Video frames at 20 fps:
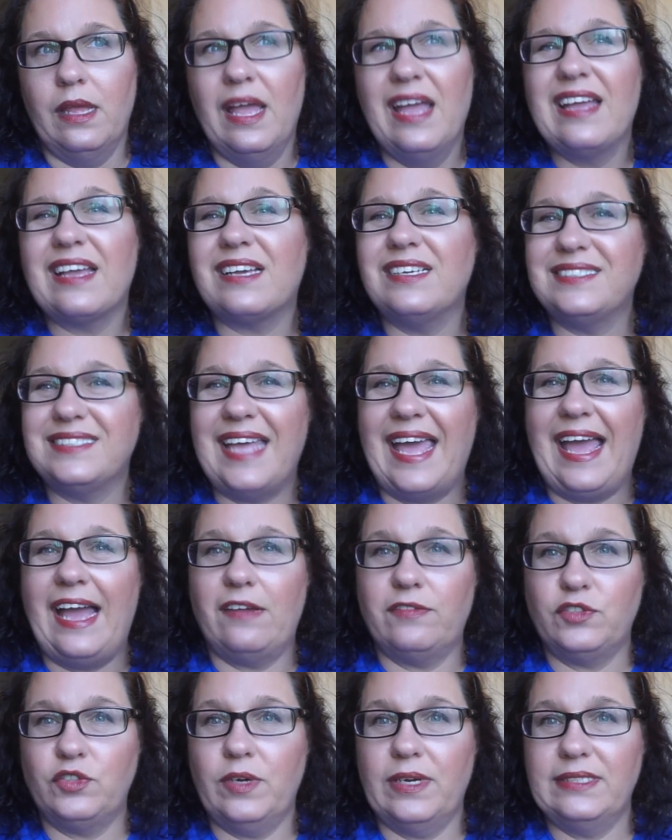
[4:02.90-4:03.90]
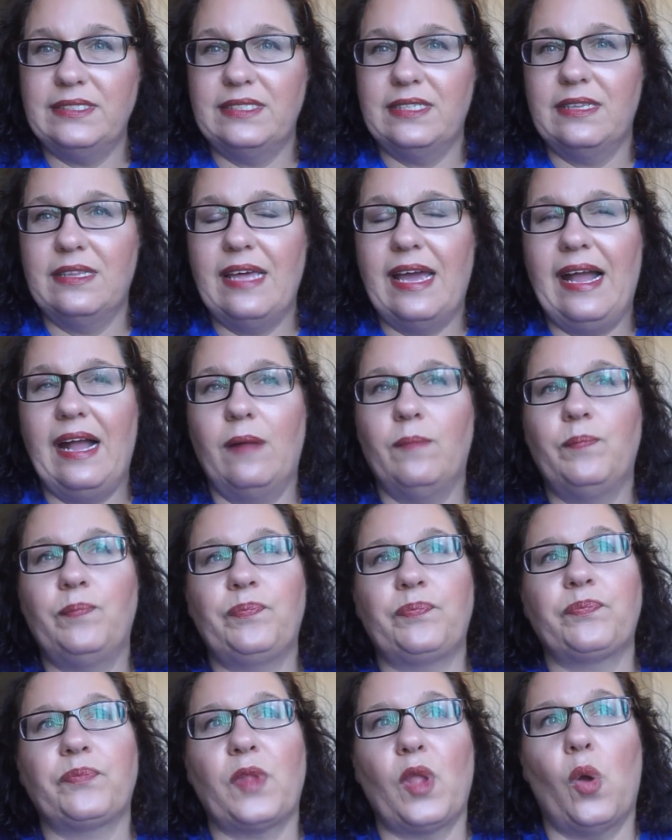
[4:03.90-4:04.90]
because after I did that,
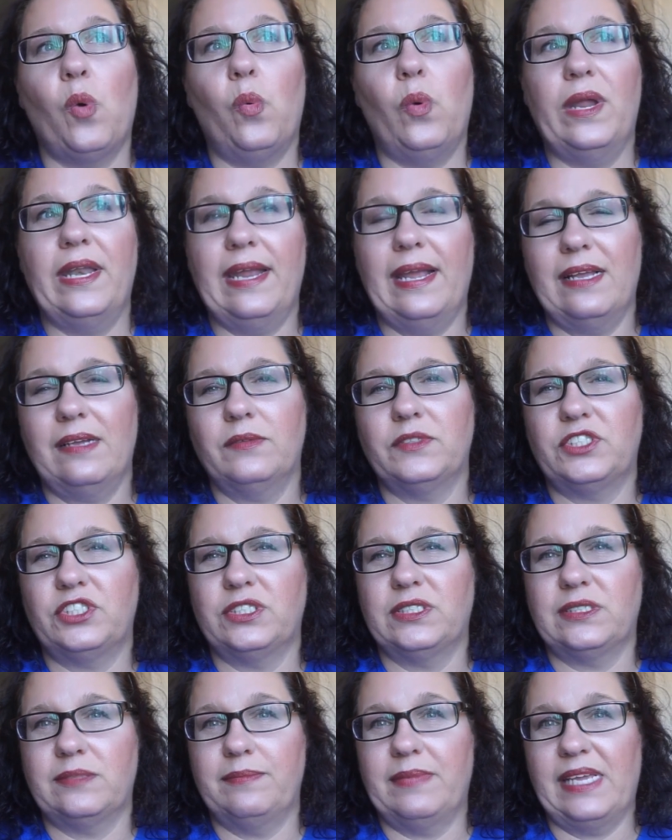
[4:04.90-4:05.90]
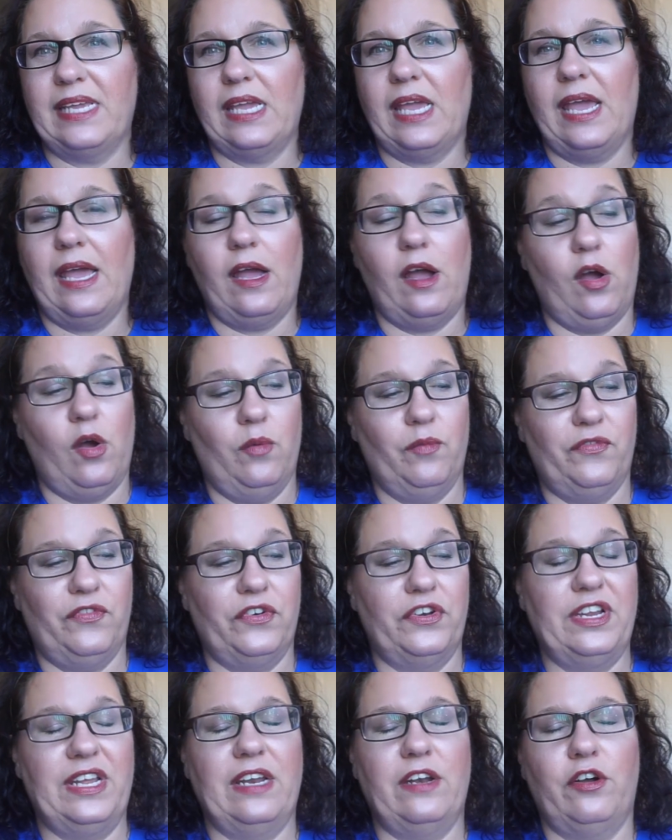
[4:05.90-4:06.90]
one night it was just me at home for
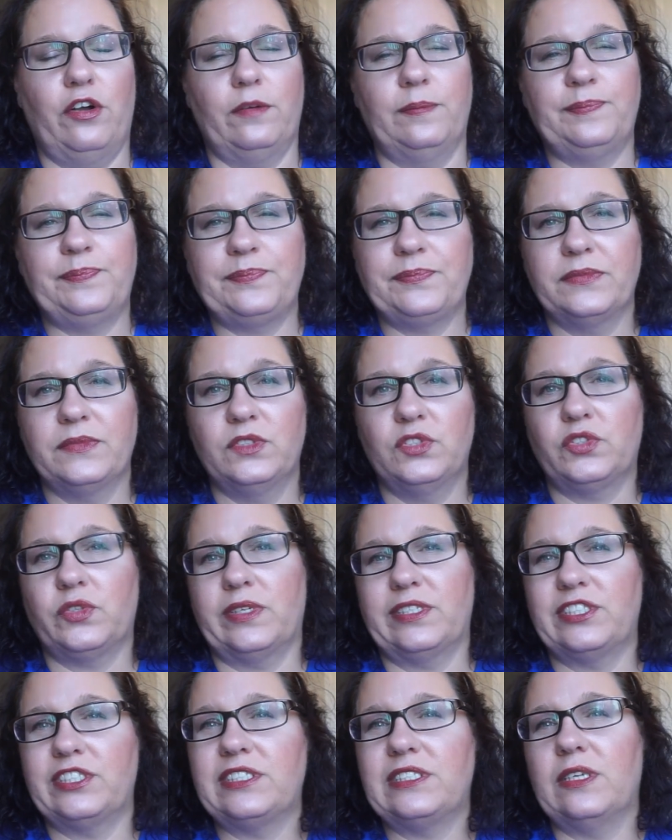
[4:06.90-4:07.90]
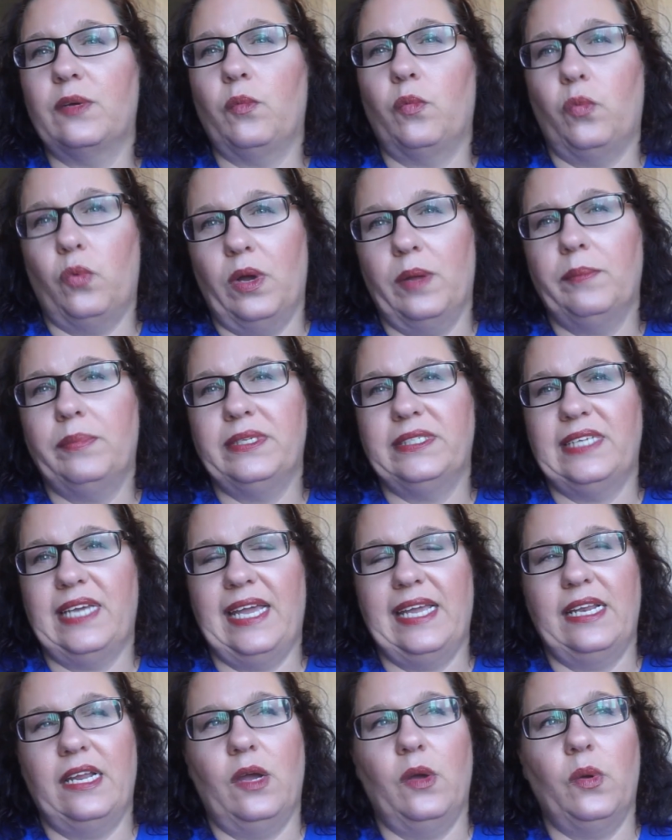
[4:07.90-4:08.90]
dinner, so I just did one
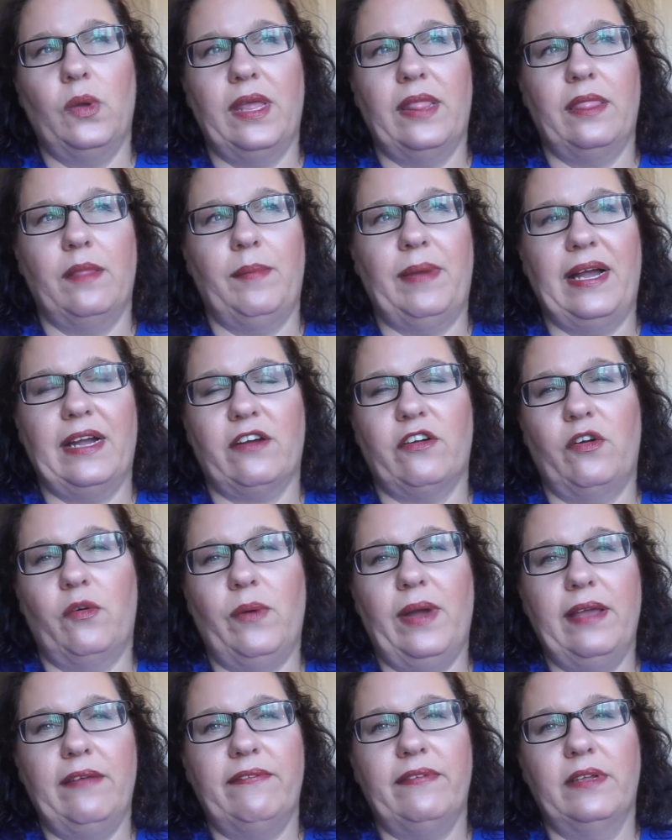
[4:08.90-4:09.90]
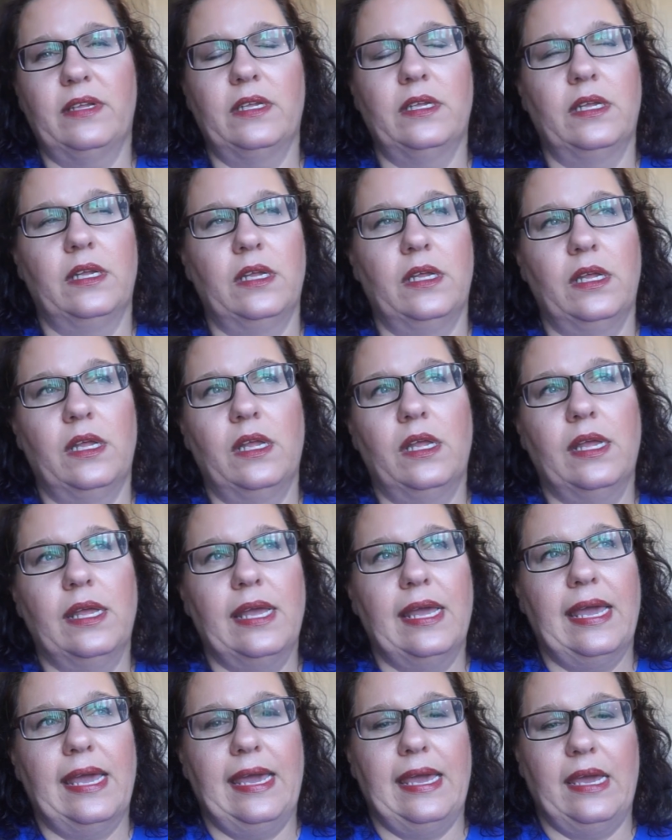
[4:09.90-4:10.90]
potato in the microwave,
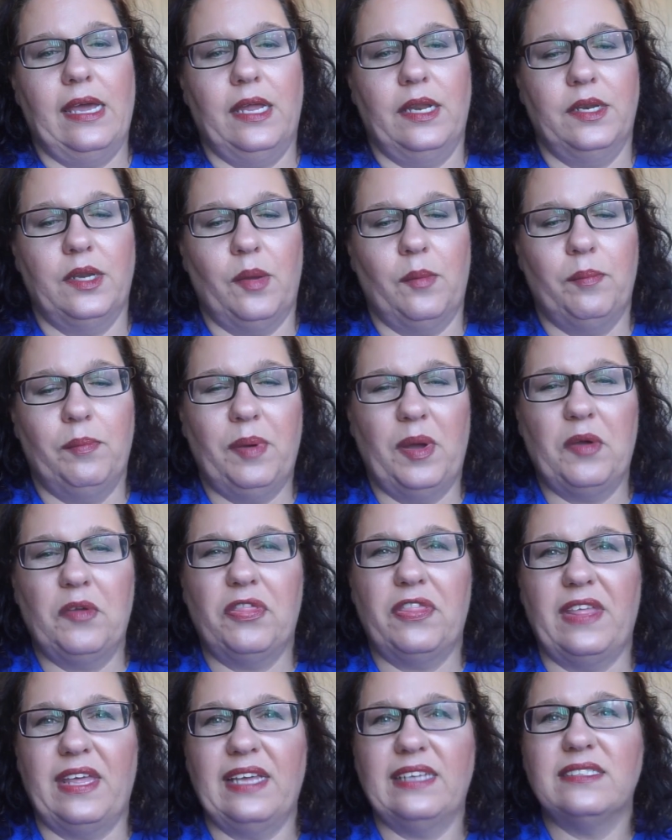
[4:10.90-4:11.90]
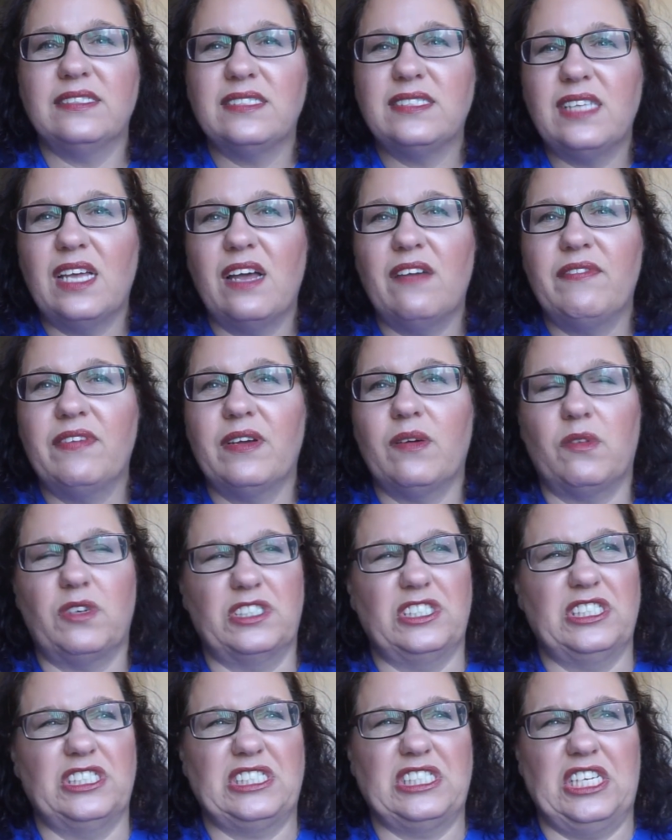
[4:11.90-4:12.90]
and both ends of it were
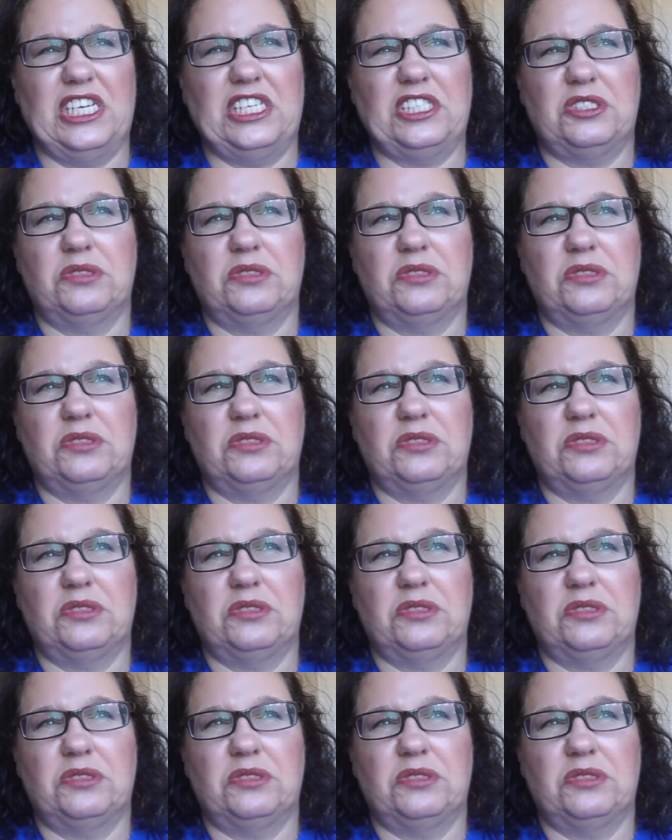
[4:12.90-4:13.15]
just like